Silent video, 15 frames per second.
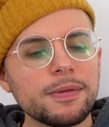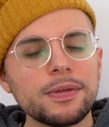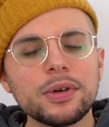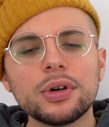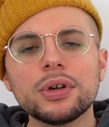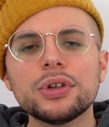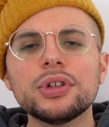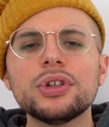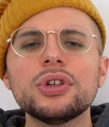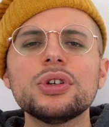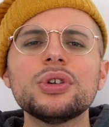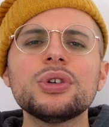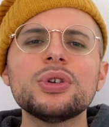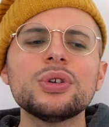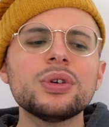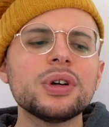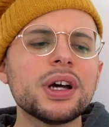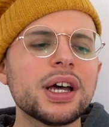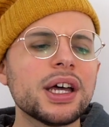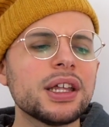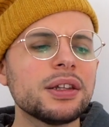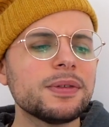for you
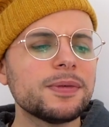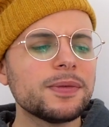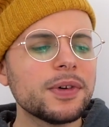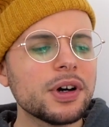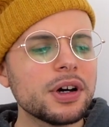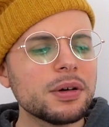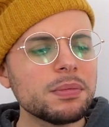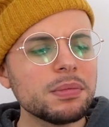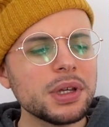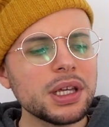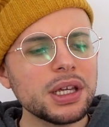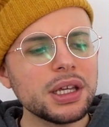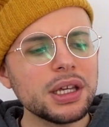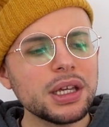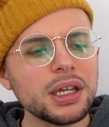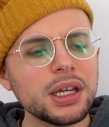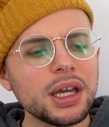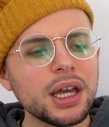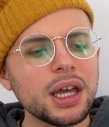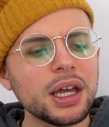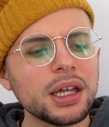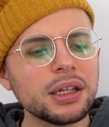and for me
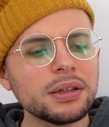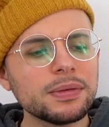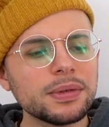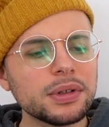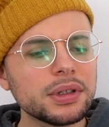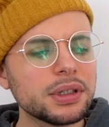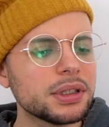and the